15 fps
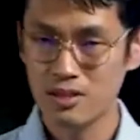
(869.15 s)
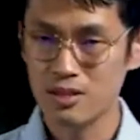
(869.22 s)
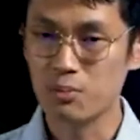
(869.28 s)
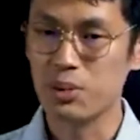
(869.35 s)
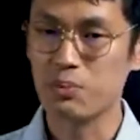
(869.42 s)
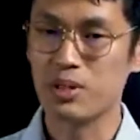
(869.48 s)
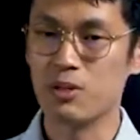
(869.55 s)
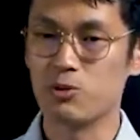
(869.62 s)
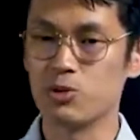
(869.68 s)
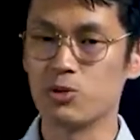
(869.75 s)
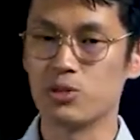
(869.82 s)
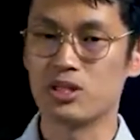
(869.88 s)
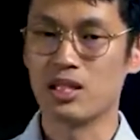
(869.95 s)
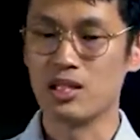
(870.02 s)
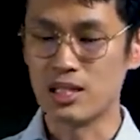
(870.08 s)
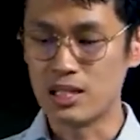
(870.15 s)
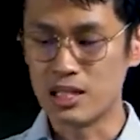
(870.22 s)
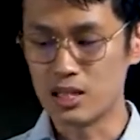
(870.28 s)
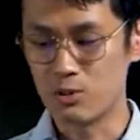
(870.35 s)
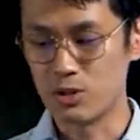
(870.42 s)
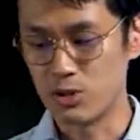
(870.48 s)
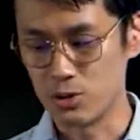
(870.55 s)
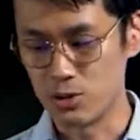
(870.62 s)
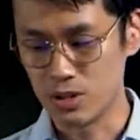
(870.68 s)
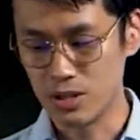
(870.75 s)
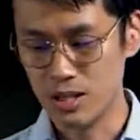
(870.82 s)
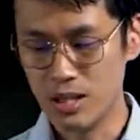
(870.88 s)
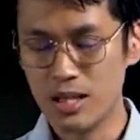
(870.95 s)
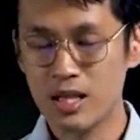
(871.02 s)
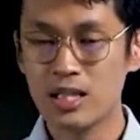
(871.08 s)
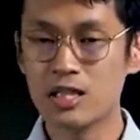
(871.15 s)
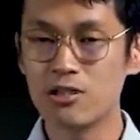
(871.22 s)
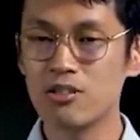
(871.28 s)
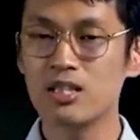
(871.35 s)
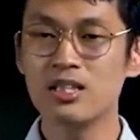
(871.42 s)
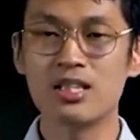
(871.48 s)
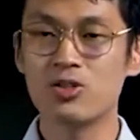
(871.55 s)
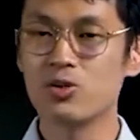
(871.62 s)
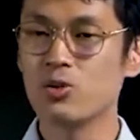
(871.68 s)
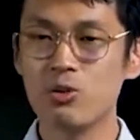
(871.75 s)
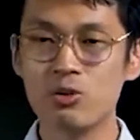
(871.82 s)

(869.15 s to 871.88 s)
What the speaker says: the people that we choose, the leaders we choose. Currently, there's